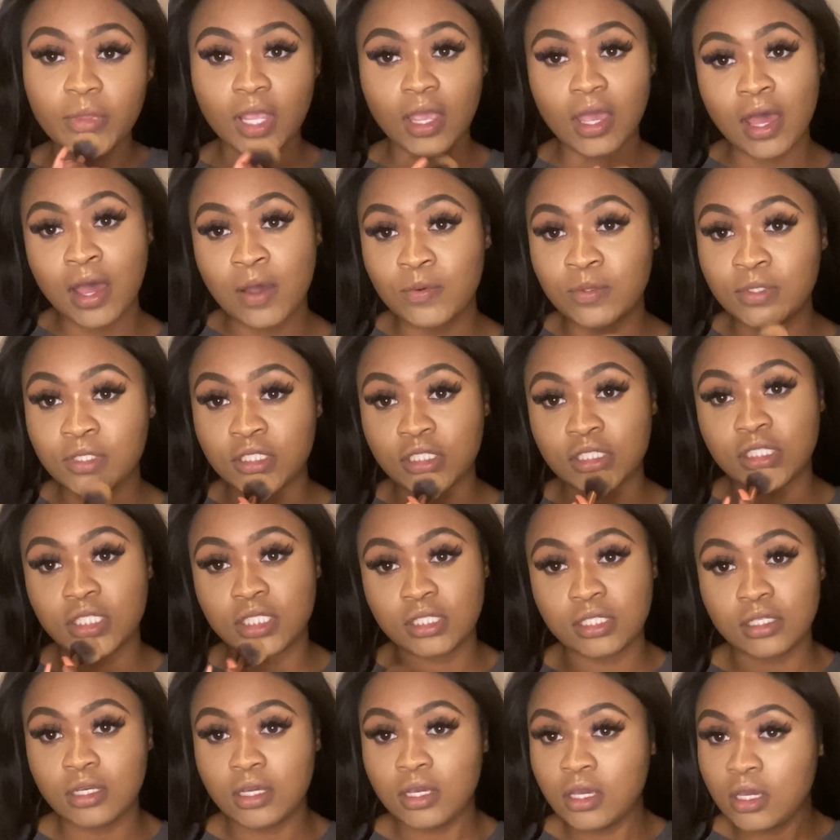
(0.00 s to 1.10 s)
I was
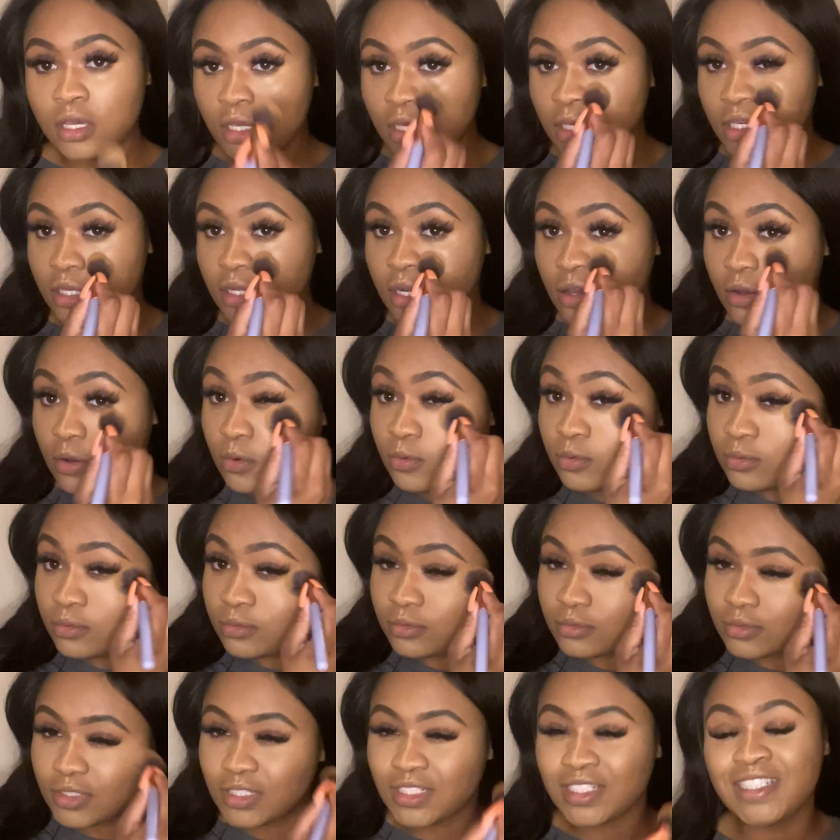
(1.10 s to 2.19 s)
just, you know,
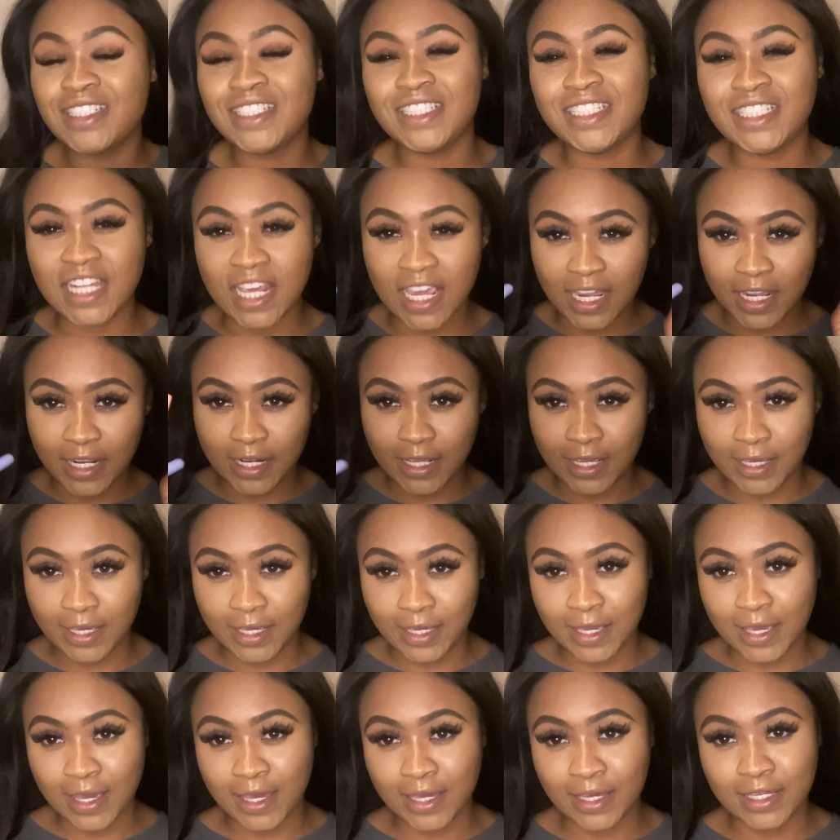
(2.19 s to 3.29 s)

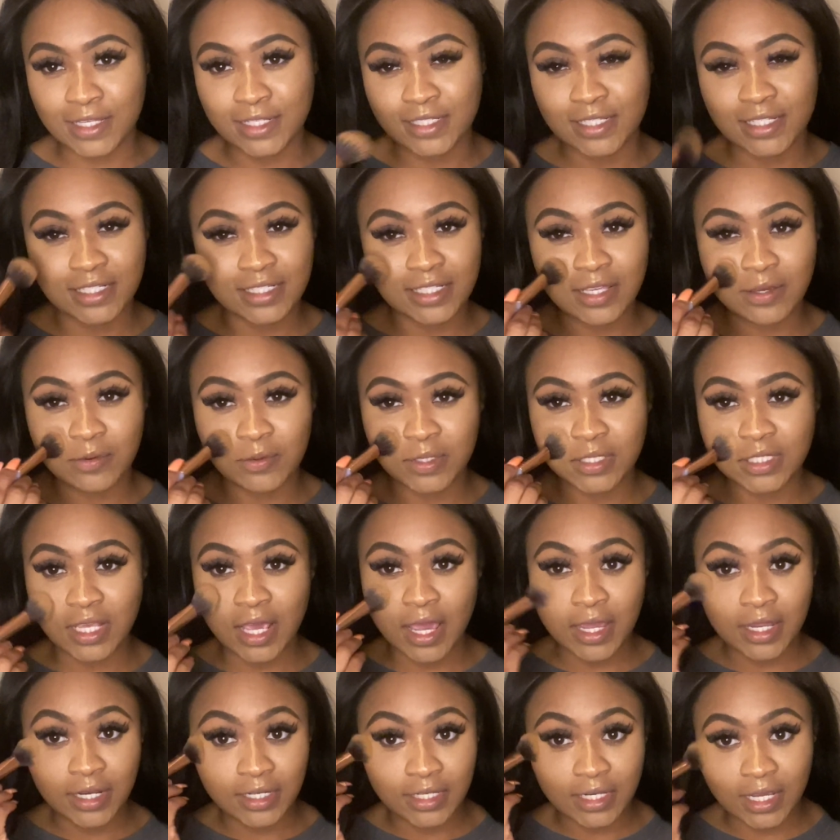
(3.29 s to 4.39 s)
dating, I guess, as they would
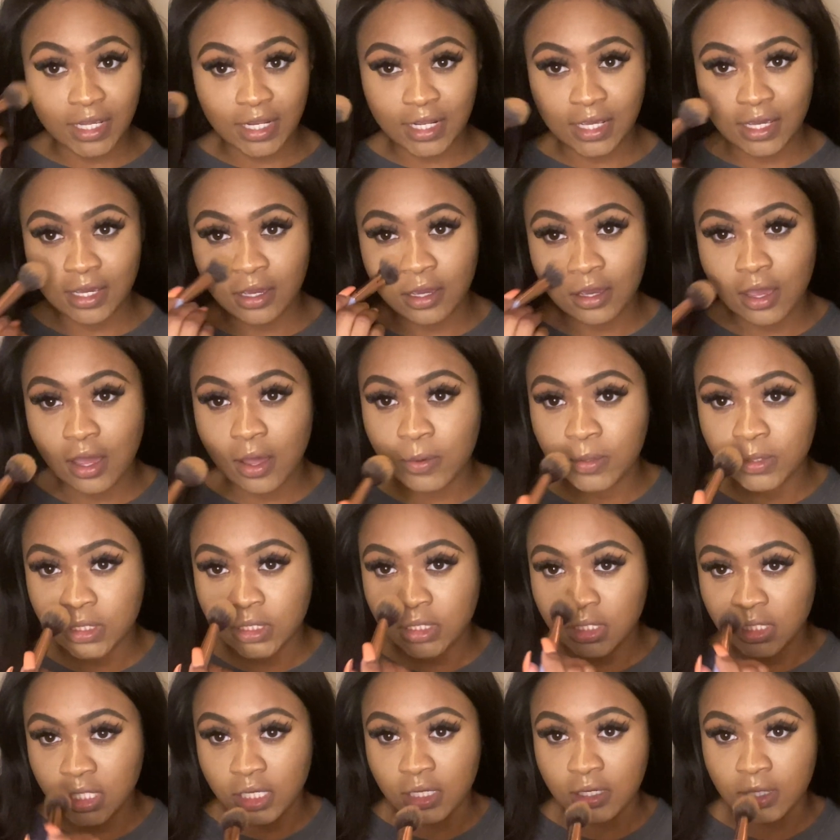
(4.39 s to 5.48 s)
say, dating. I was
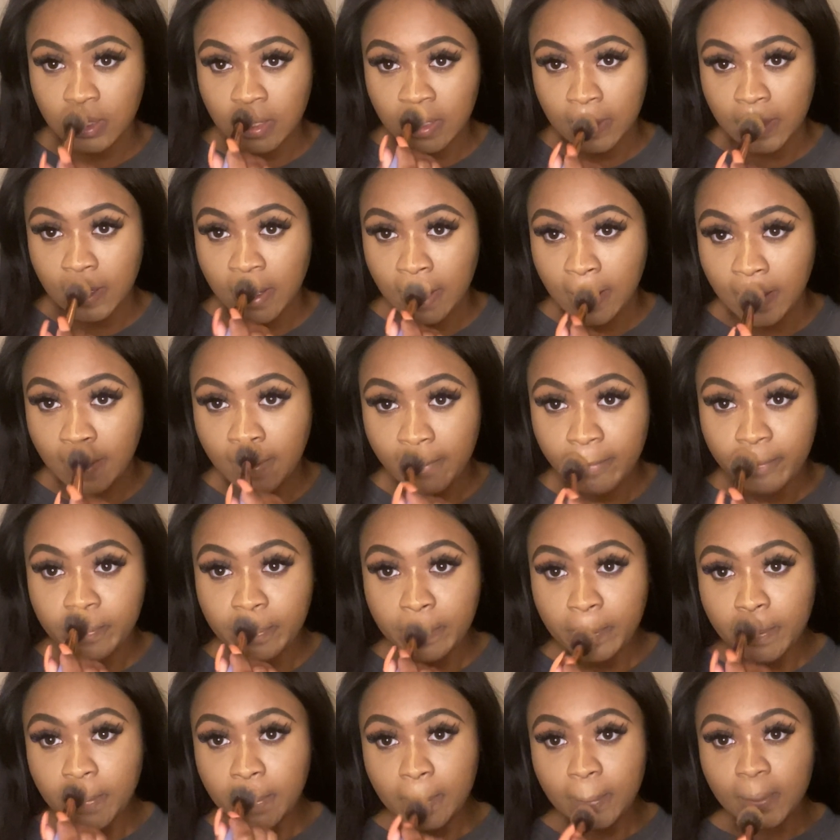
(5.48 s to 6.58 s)
just dating, y'all.
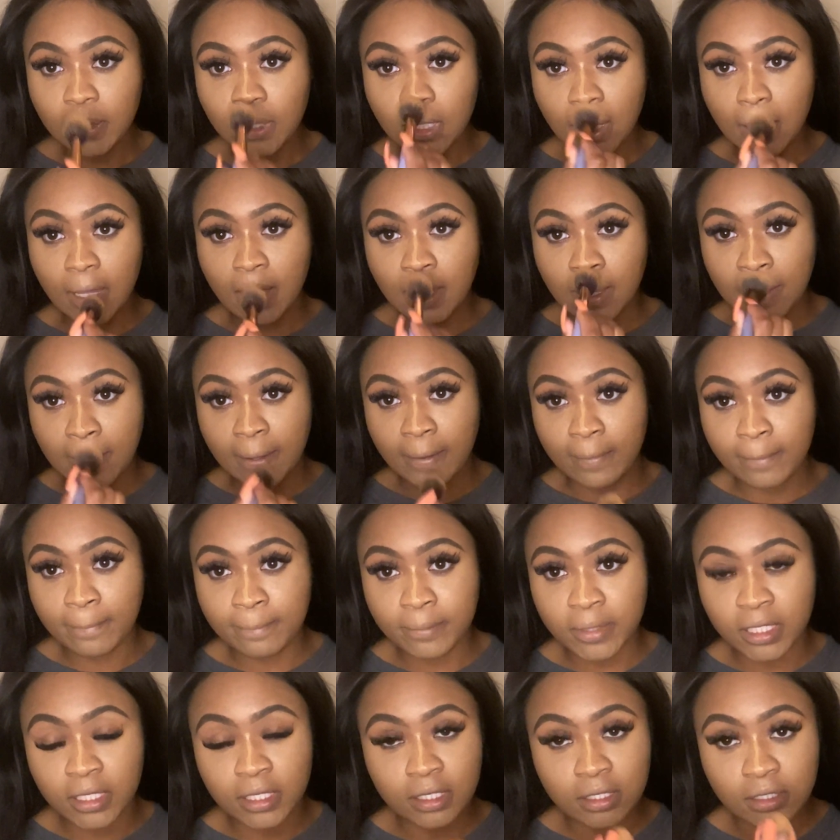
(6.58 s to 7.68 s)

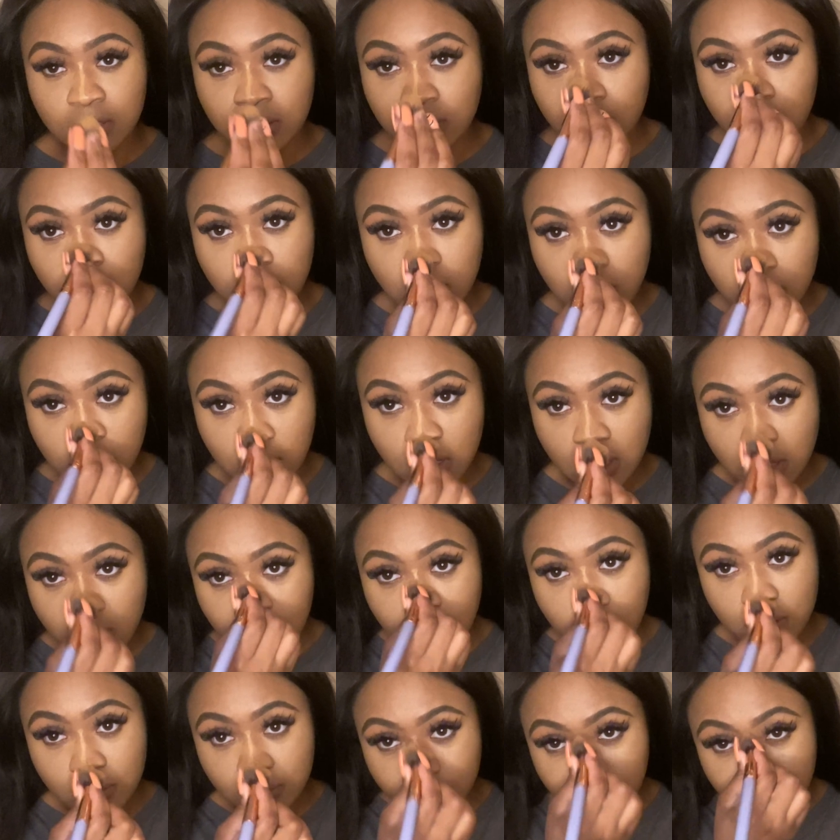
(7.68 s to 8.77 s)
But
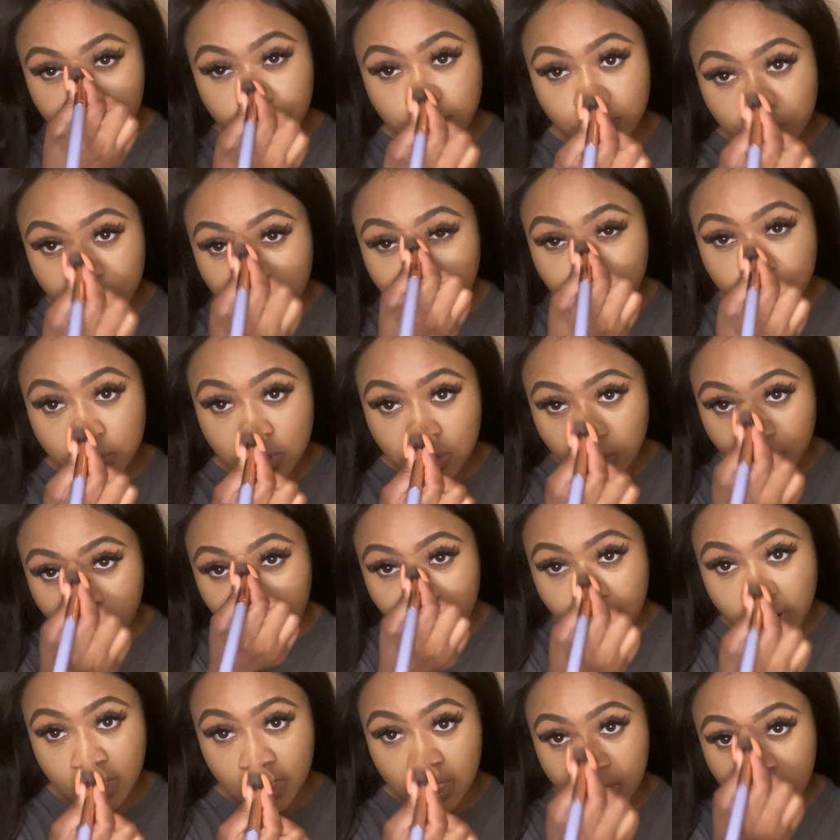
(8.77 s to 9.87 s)
wasn't with
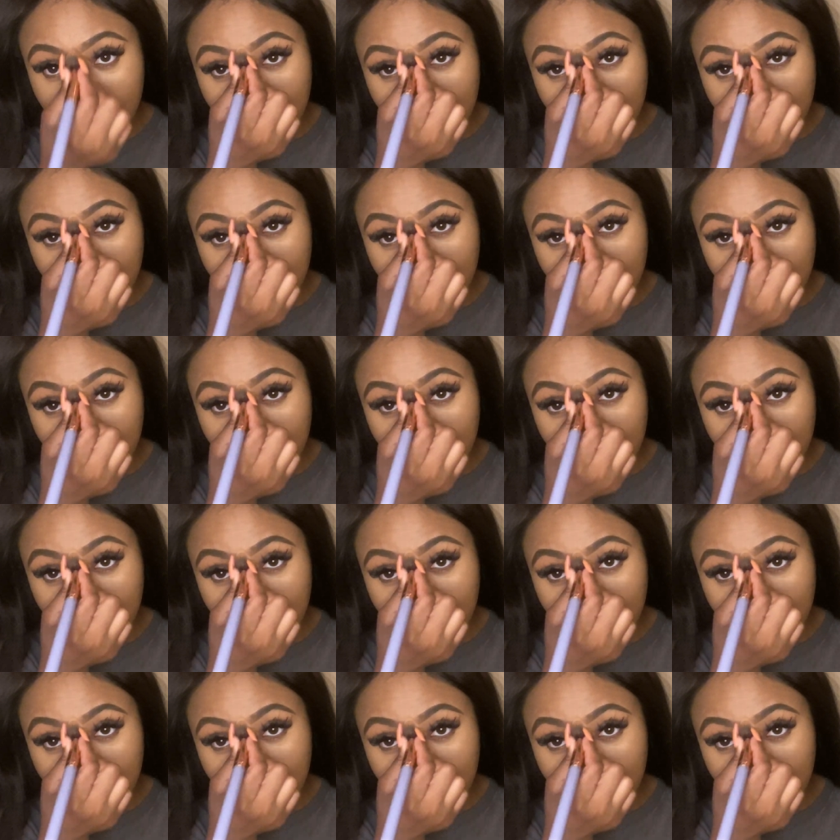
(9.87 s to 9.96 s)
nobody.